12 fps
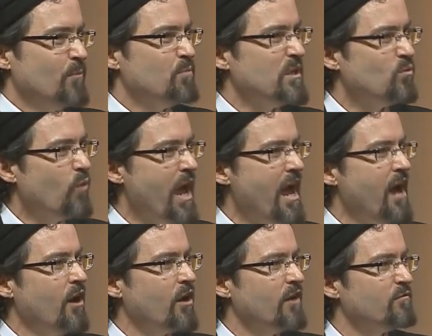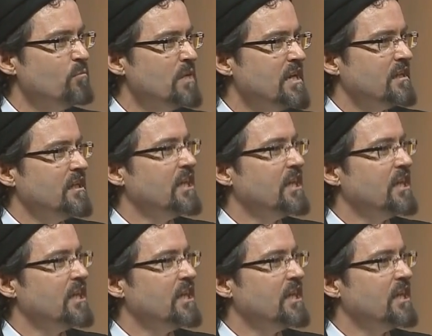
Beware of meat.